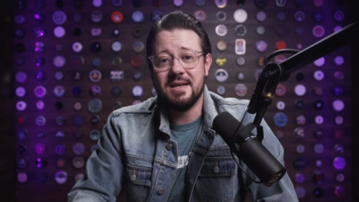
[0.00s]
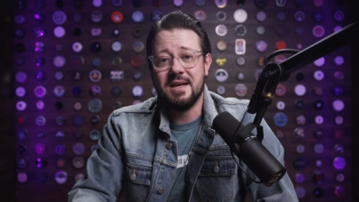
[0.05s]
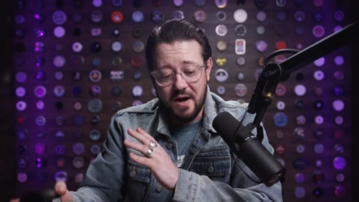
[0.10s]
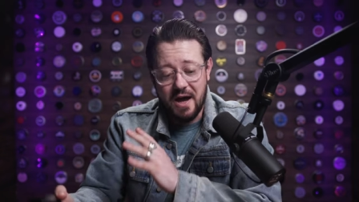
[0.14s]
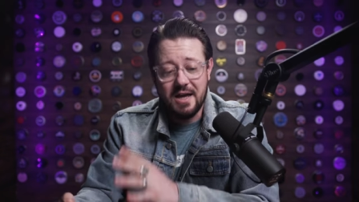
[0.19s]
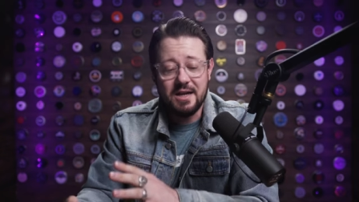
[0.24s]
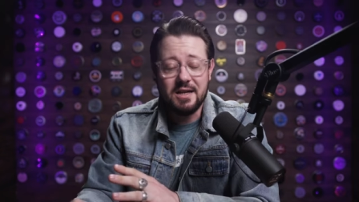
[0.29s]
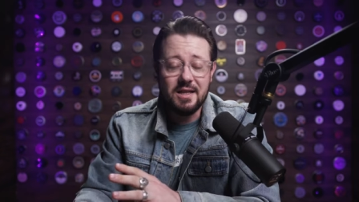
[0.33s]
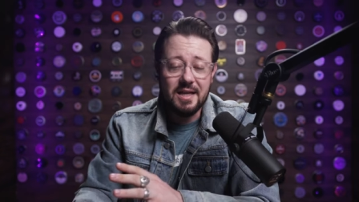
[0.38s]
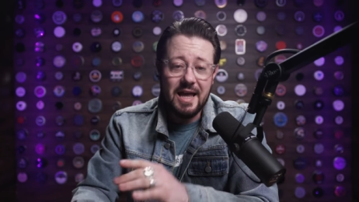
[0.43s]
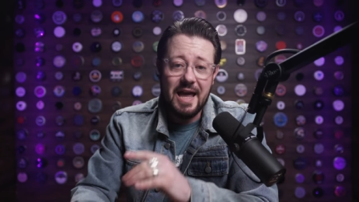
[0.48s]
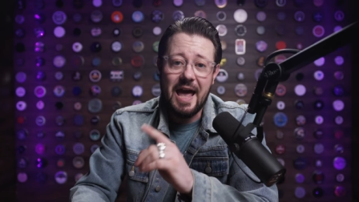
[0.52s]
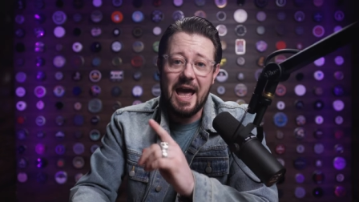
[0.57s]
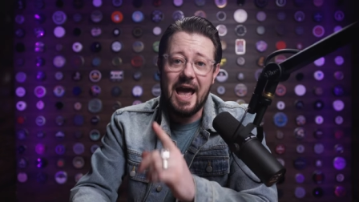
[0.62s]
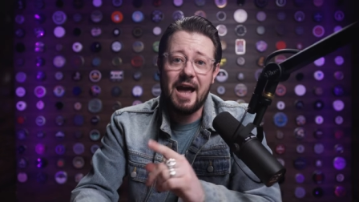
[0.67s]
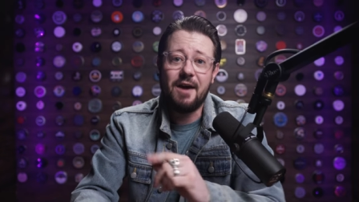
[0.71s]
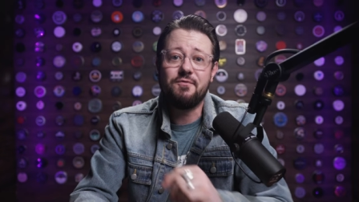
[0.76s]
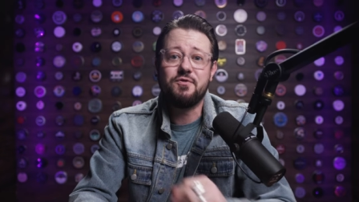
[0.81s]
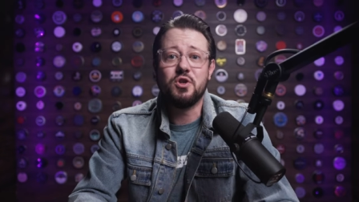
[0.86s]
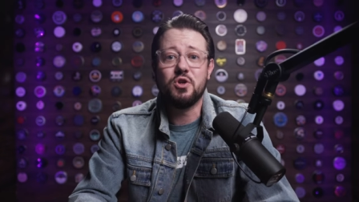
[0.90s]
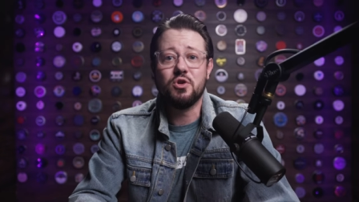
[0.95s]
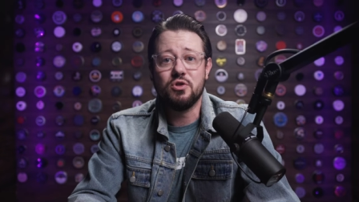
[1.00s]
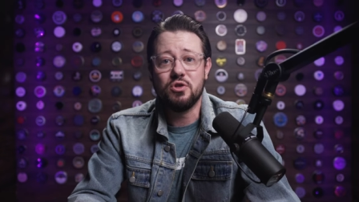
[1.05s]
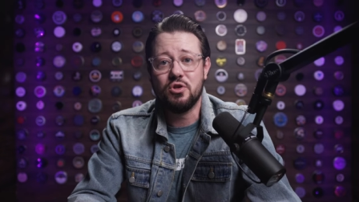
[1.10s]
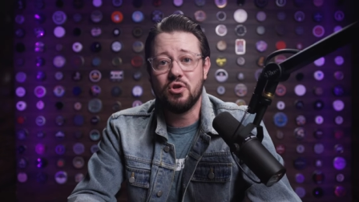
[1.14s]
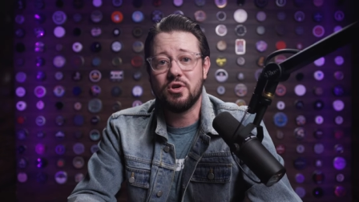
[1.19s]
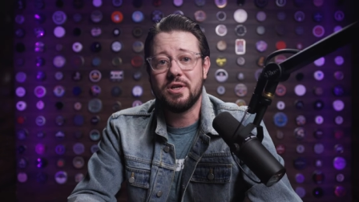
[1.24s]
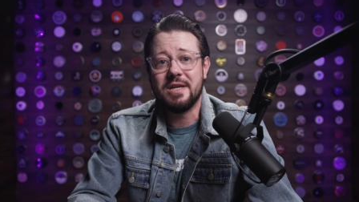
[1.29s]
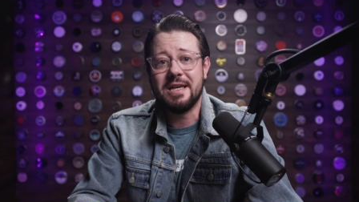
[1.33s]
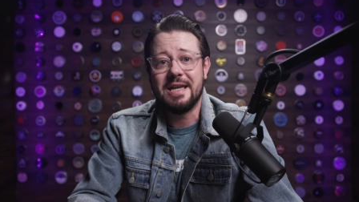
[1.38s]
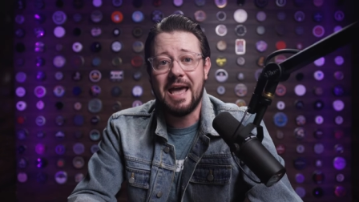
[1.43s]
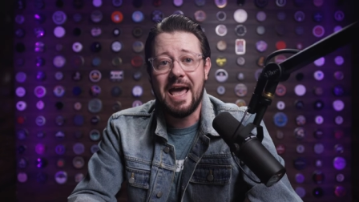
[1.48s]
Finally, after
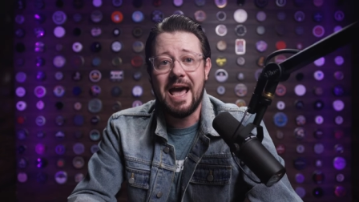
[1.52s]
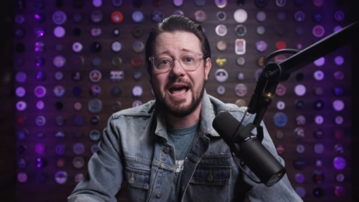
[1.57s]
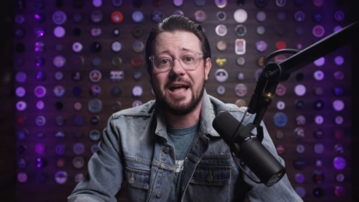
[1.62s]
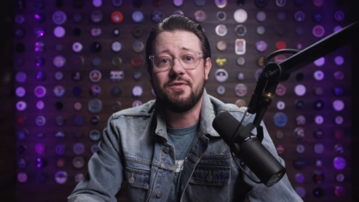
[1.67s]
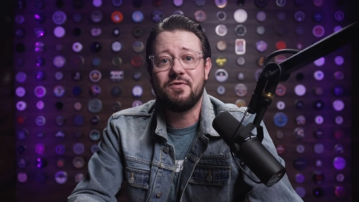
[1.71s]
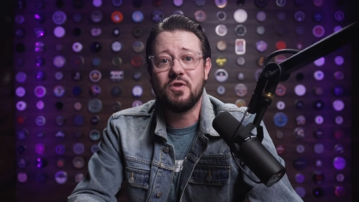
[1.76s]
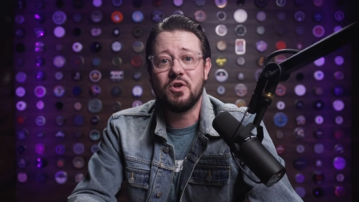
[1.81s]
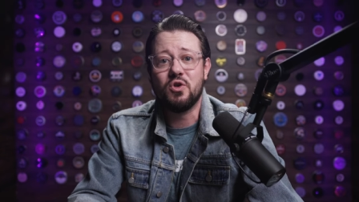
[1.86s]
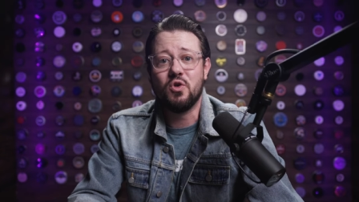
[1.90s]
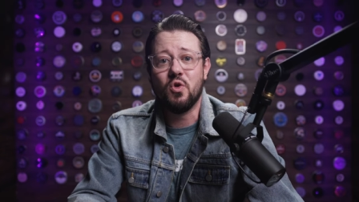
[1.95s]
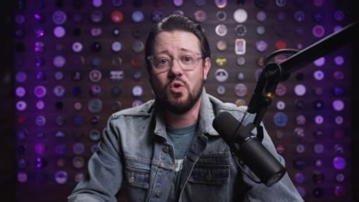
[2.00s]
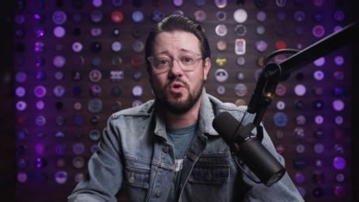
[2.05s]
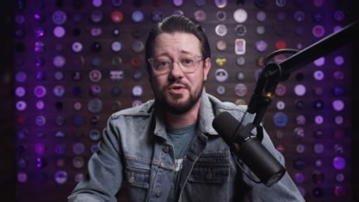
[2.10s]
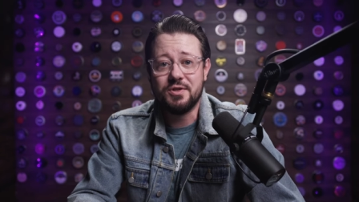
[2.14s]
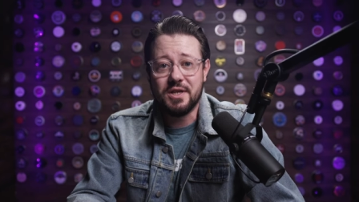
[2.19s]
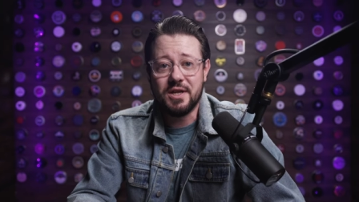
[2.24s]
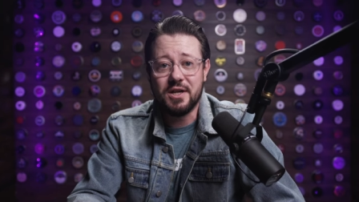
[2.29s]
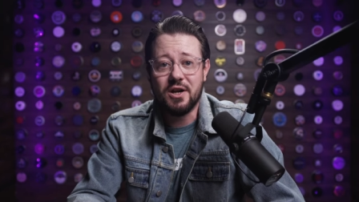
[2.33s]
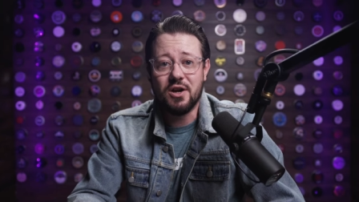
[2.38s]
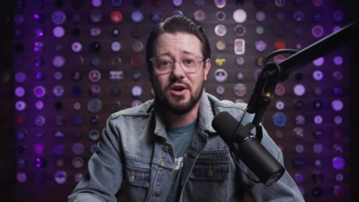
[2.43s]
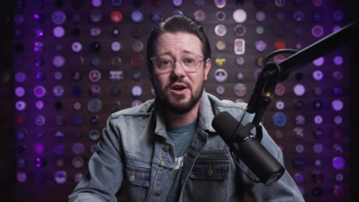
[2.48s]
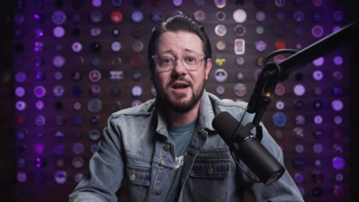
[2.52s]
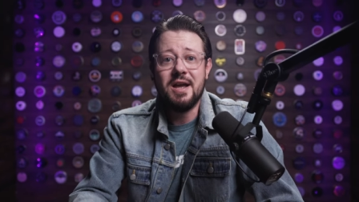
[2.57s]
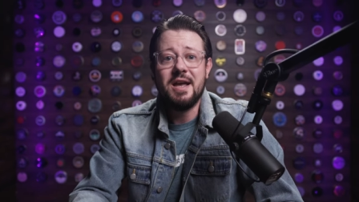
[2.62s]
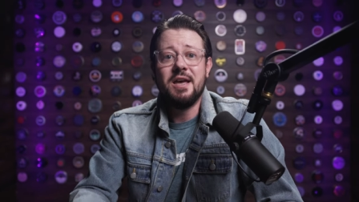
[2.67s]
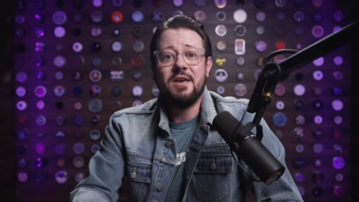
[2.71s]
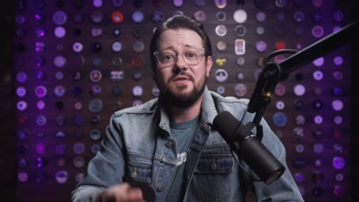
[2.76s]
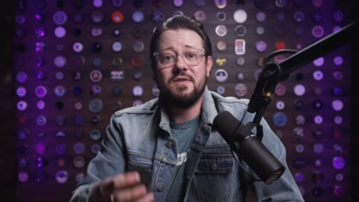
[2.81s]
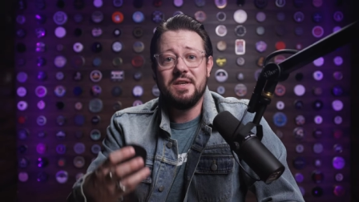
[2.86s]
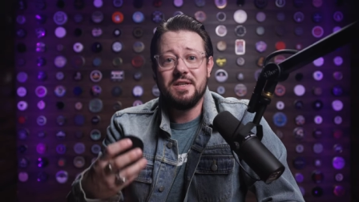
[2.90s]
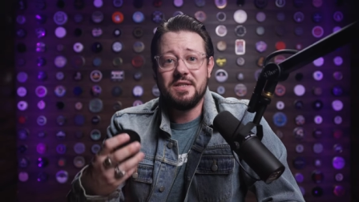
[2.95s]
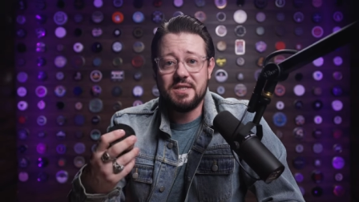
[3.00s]
looking at the Gold Digger,
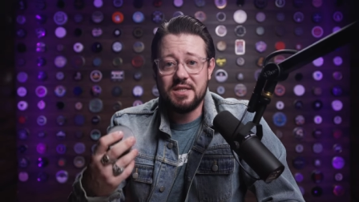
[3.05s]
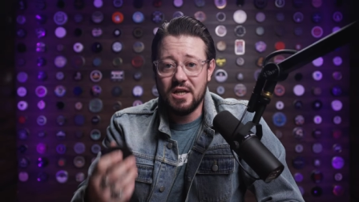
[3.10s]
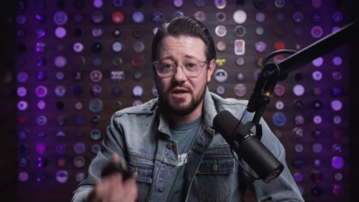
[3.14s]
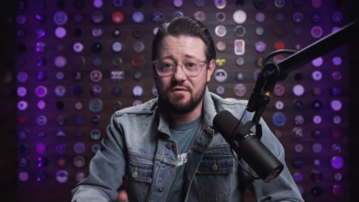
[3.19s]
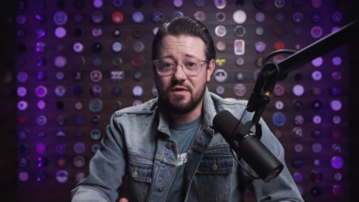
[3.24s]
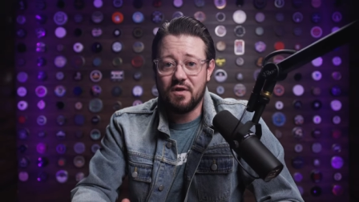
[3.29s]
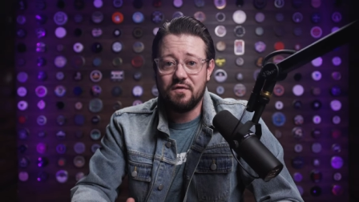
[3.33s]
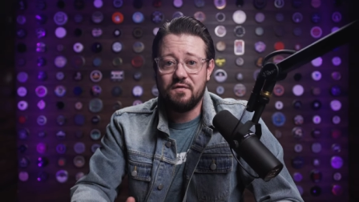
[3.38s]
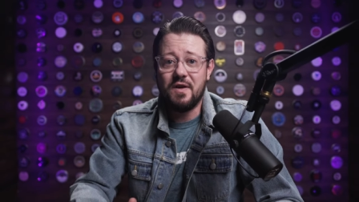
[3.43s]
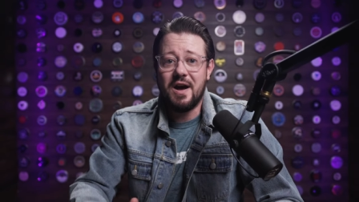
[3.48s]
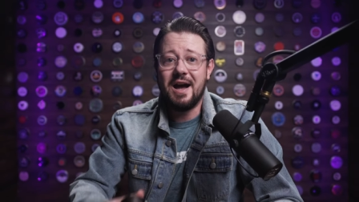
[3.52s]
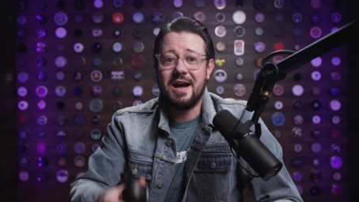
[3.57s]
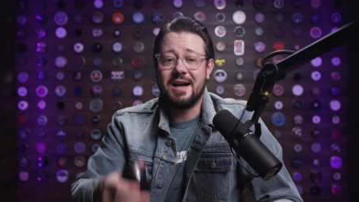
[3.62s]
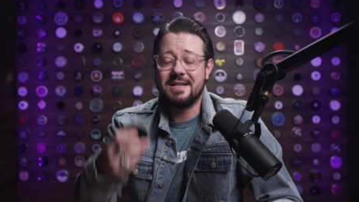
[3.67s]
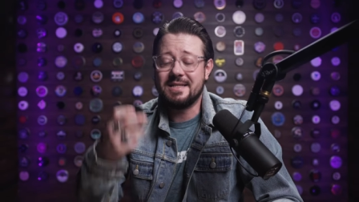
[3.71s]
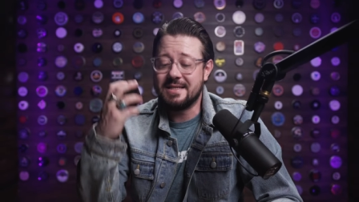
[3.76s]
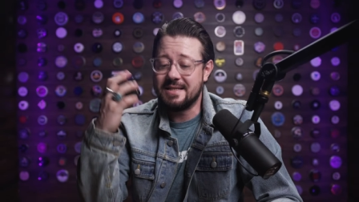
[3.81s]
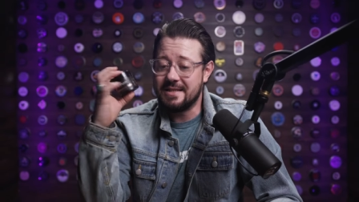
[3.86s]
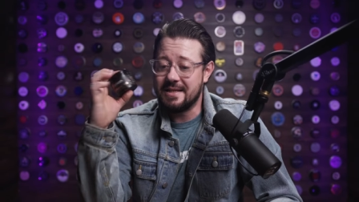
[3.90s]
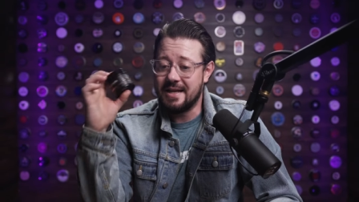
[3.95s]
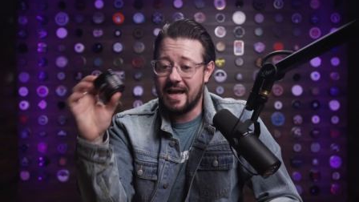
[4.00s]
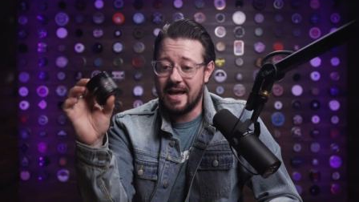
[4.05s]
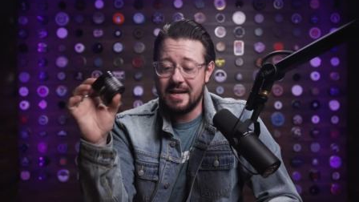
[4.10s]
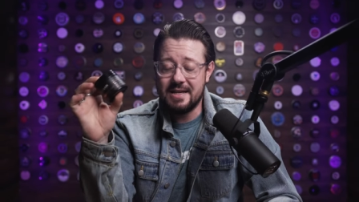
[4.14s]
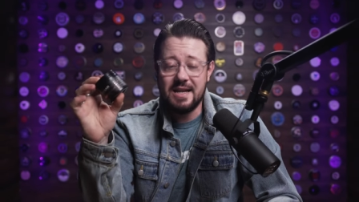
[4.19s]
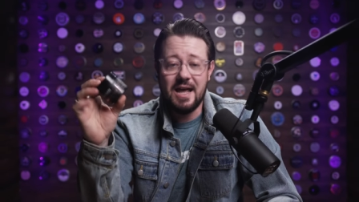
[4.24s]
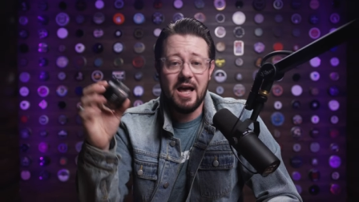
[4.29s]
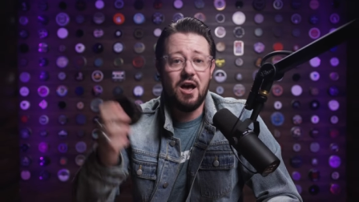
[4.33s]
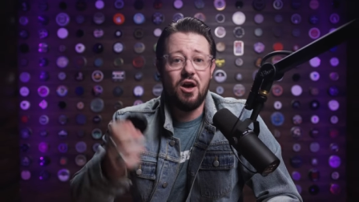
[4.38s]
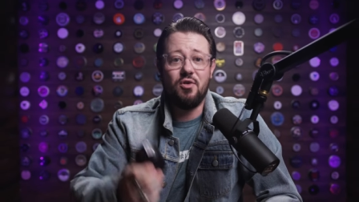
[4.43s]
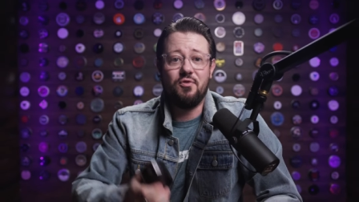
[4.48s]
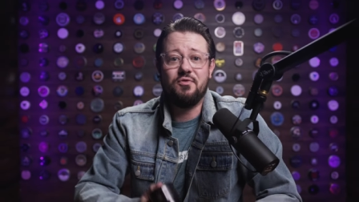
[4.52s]
the Silver Fox, and
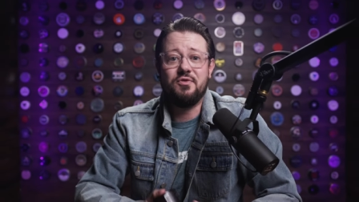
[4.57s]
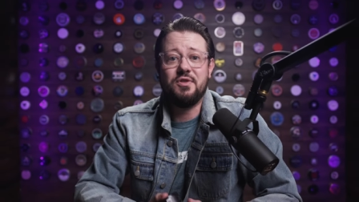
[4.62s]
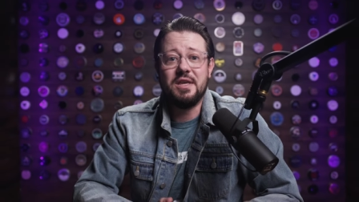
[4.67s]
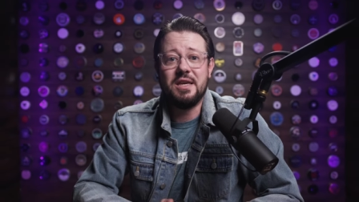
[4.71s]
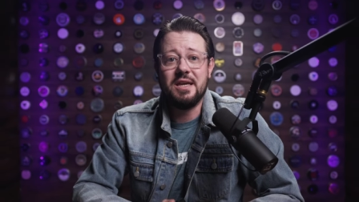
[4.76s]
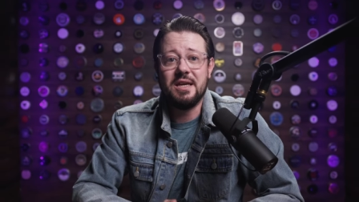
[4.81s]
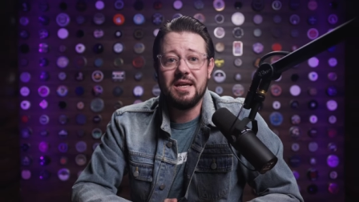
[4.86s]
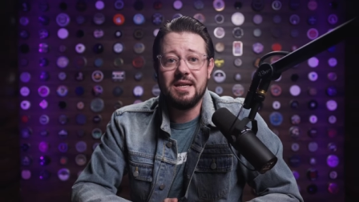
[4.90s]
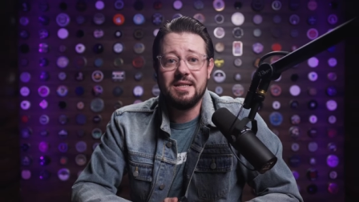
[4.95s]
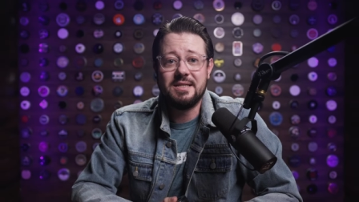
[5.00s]
now the